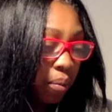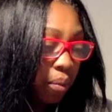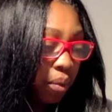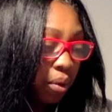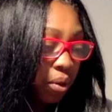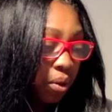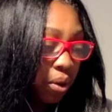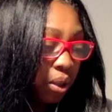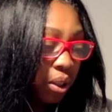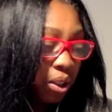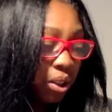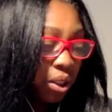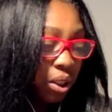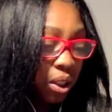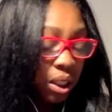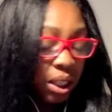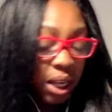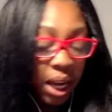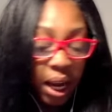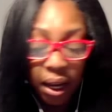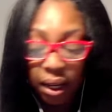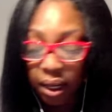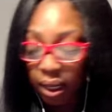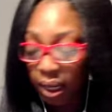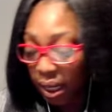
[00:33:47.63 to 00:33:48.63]
crystal
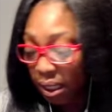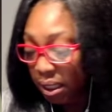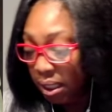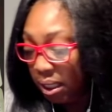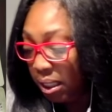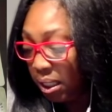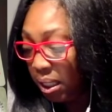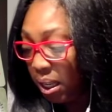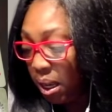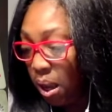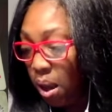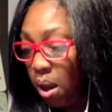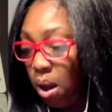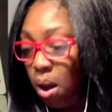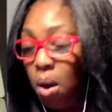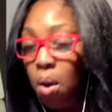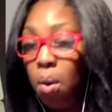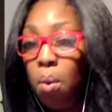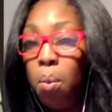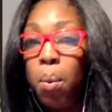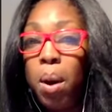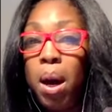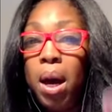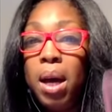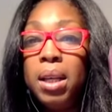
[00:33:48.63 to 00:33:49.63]
deck, let's see
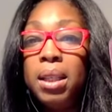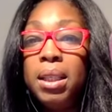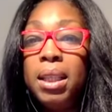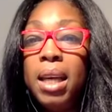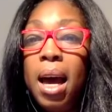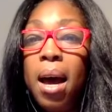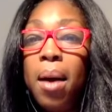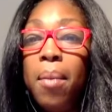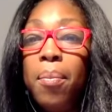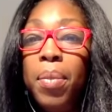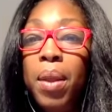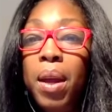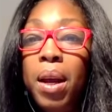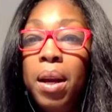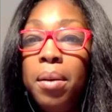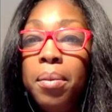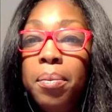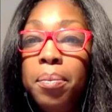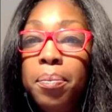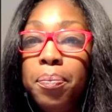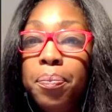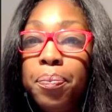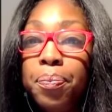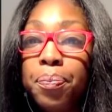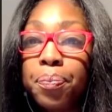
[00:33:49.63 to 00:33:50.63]
what is happening.